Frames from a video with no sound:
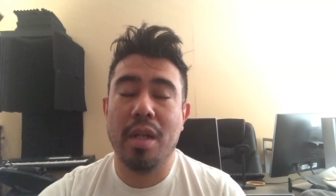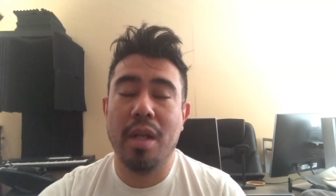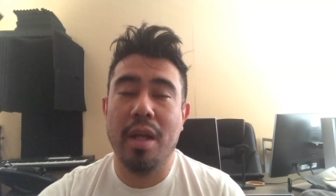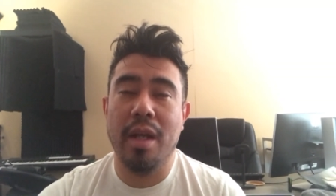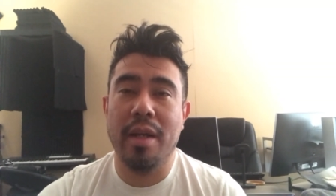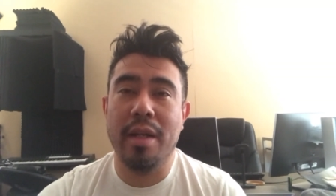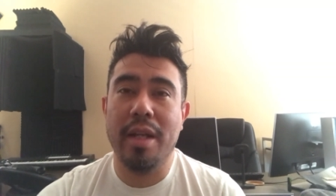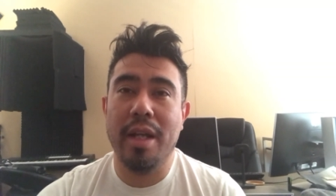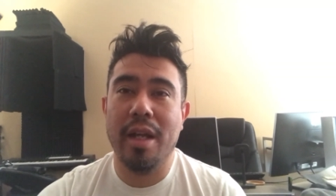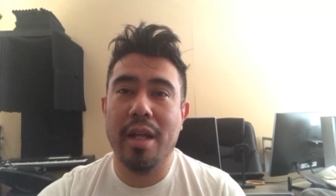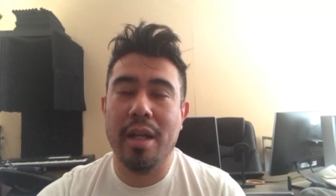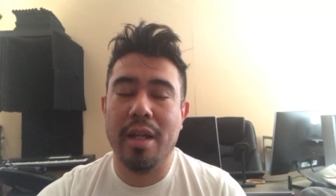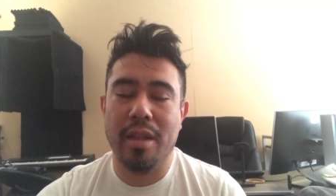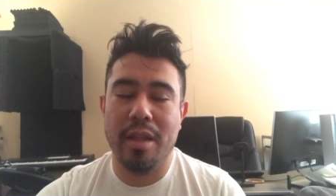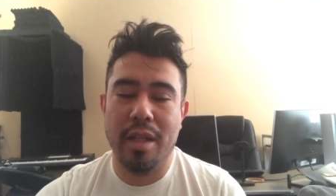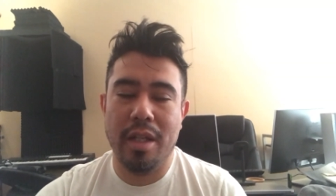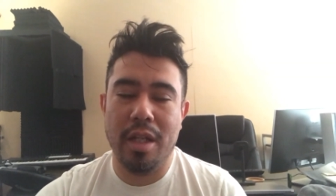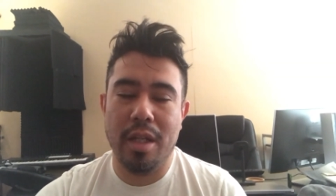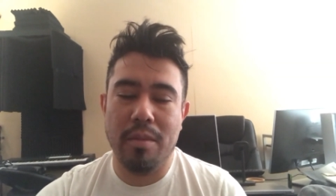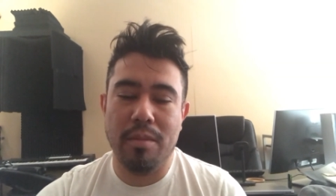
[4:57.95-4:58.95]
and yeah, I
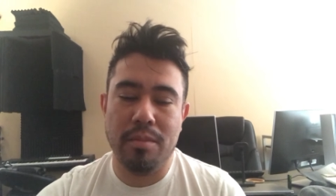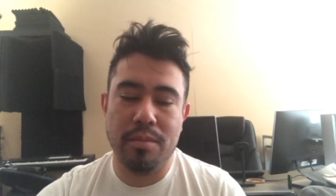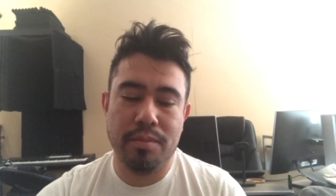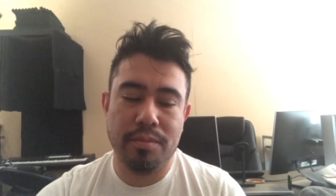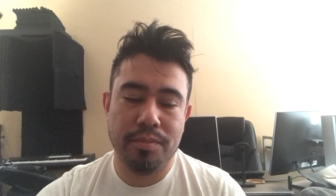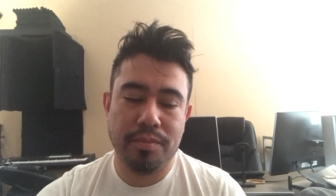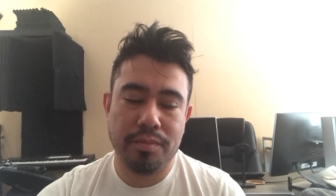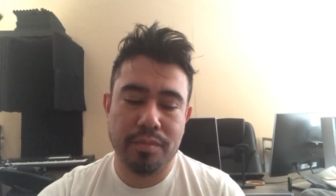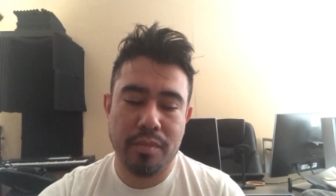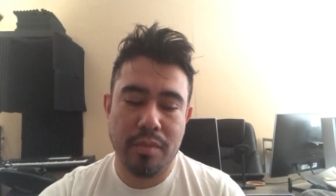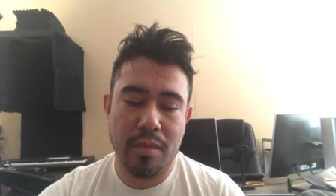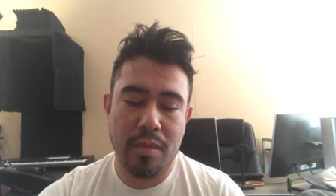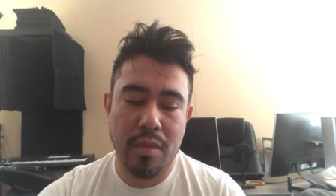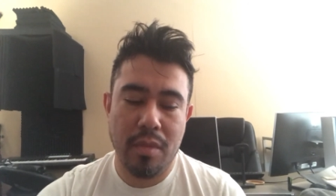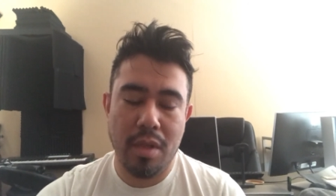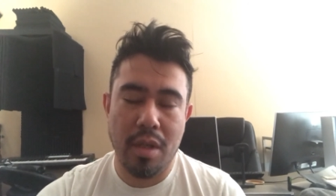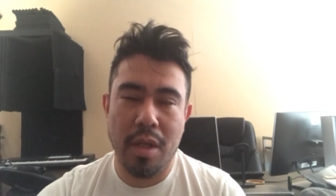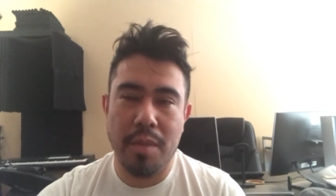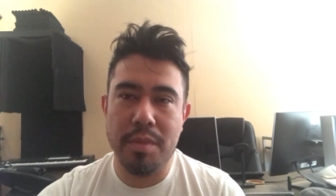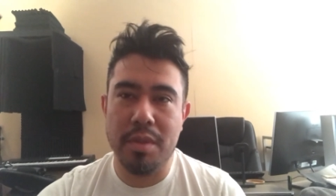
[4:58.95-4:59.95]
think I'm
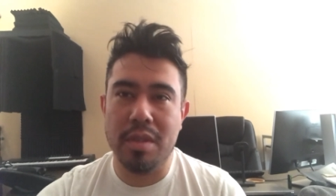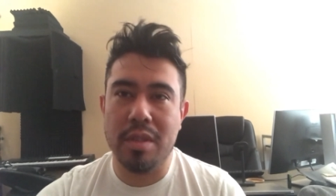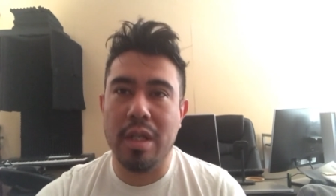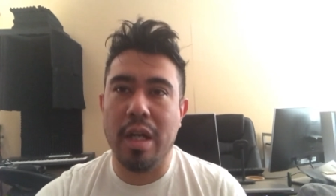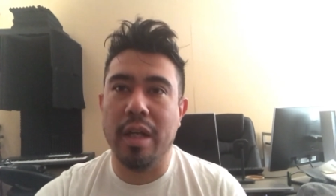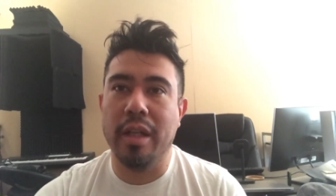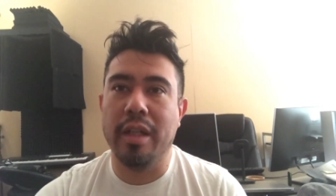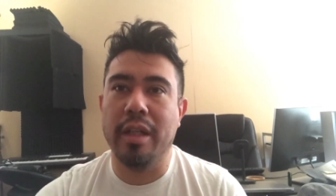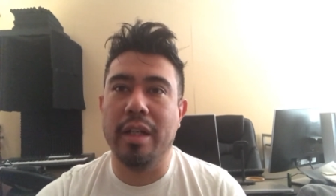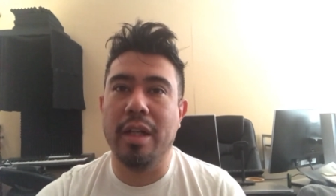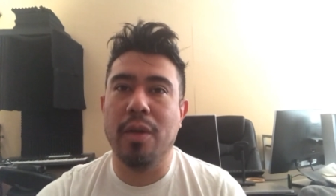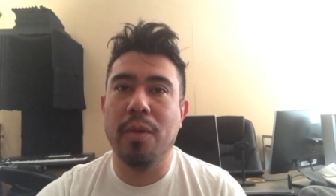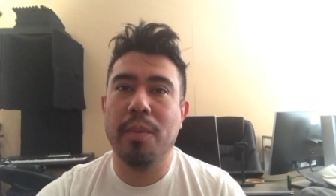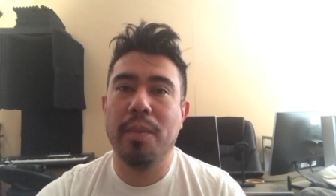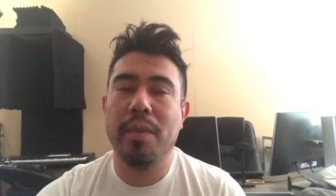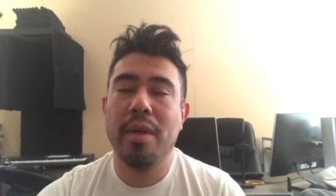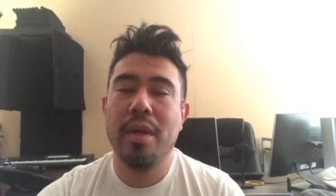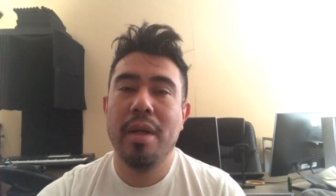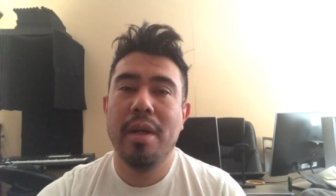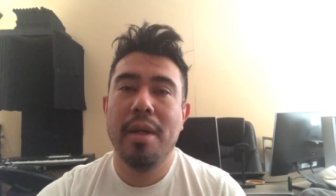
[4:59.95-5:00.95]
I'm just talking out
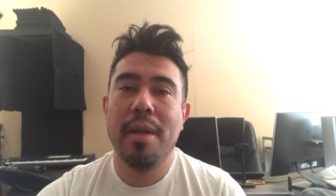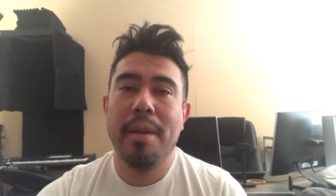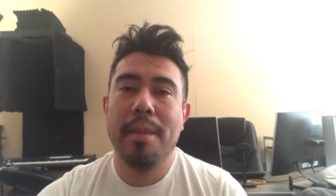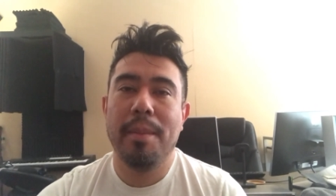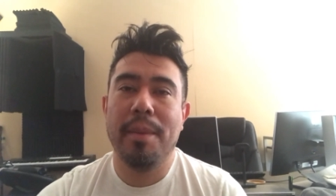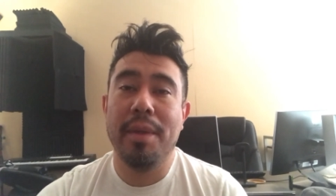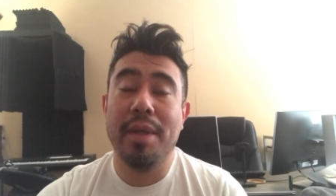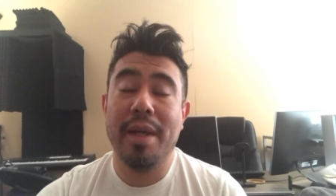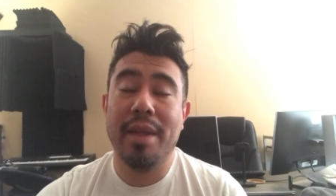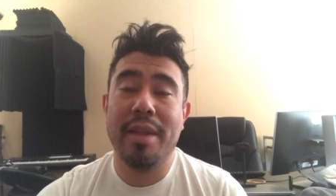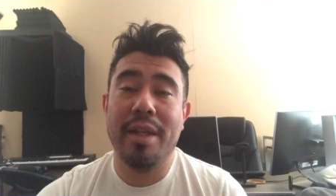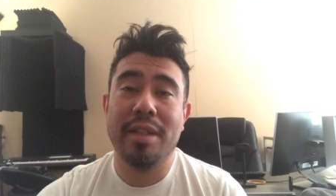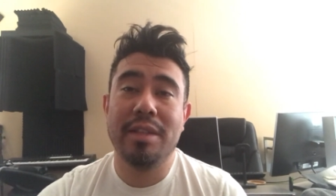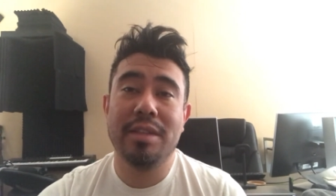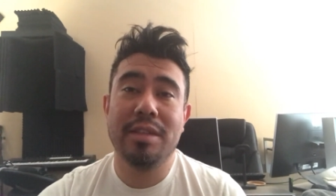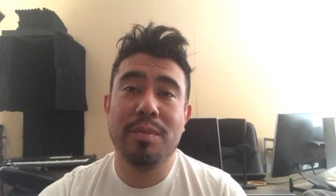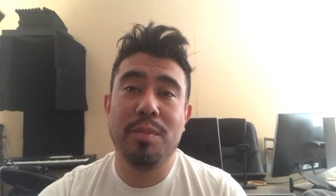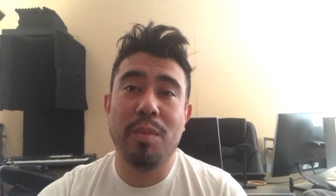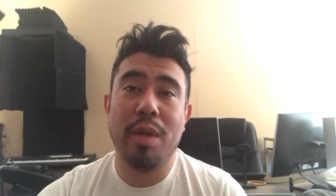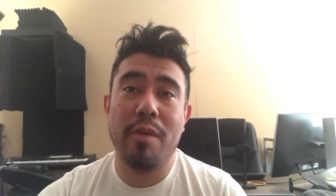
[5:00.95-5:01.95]
But yeah,
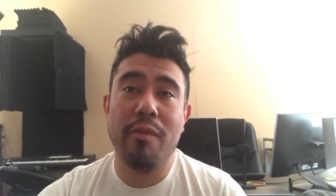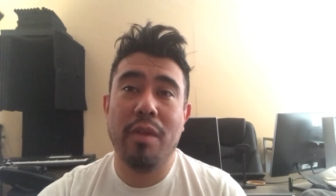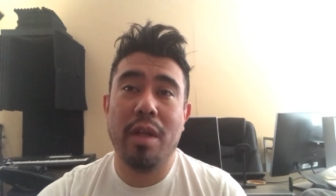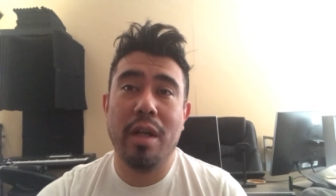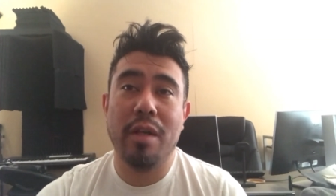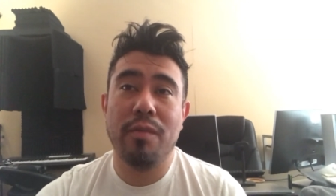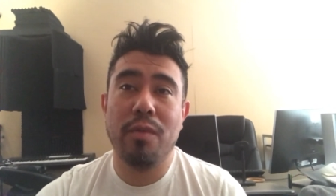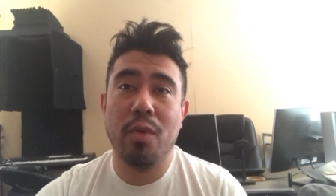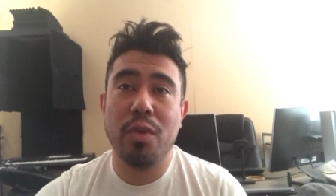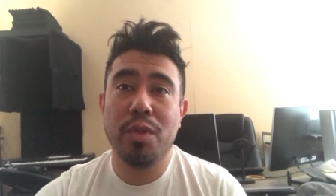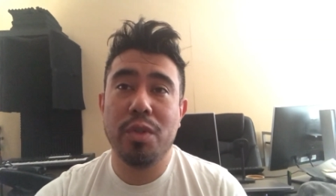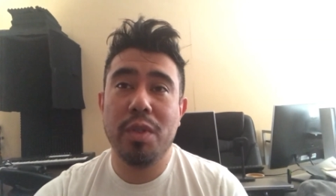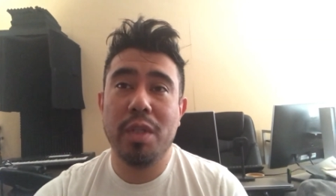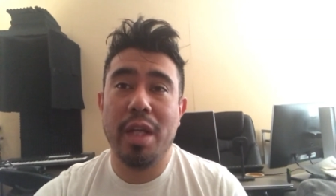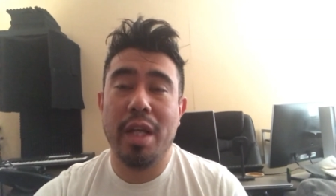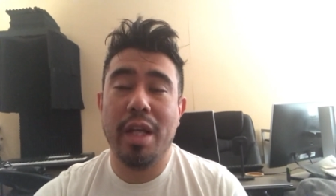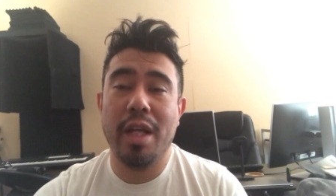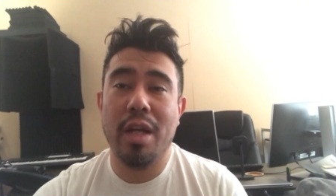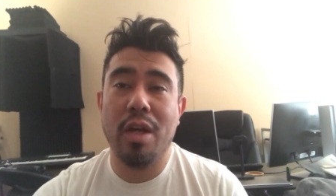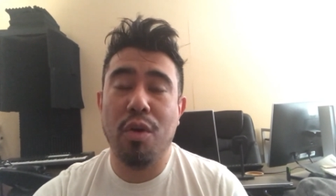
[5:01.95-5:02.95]
that's my vlog for
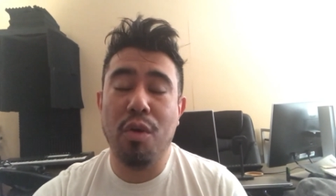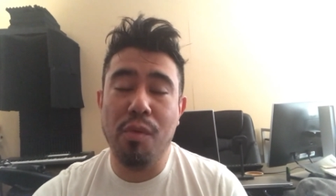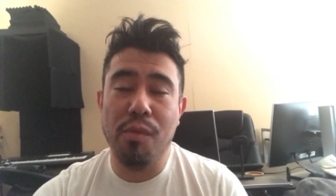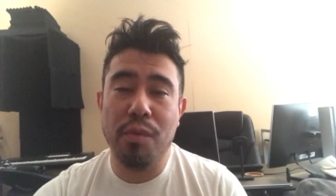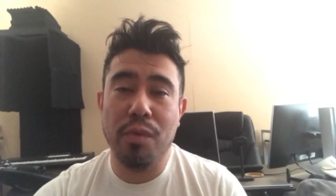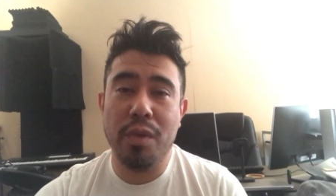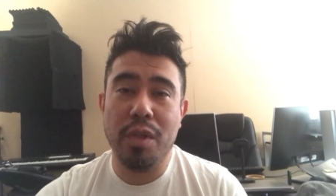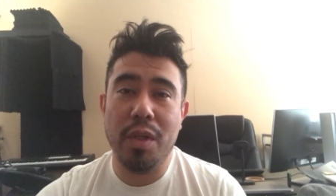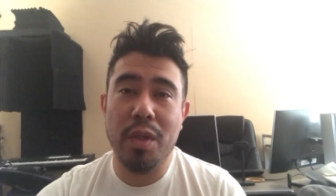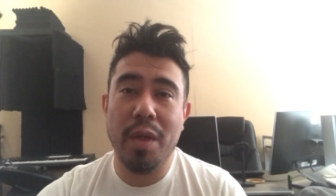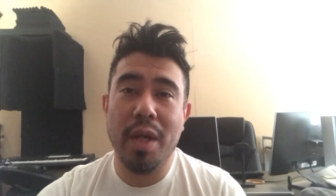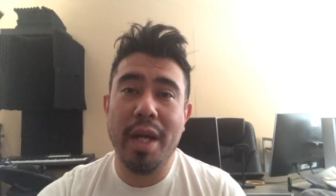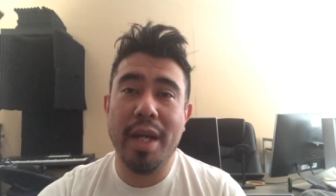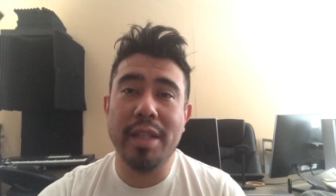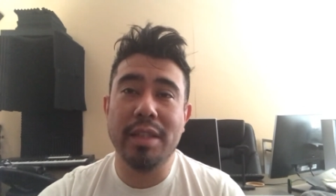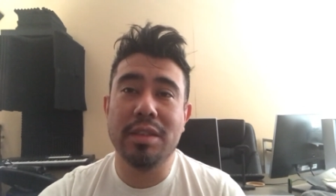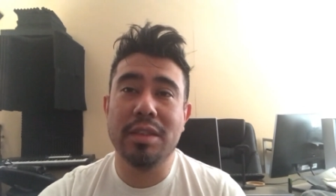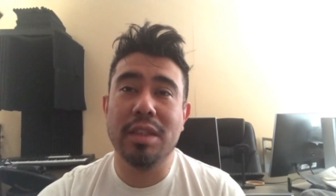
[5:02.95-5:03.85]
today. Hopefully you guys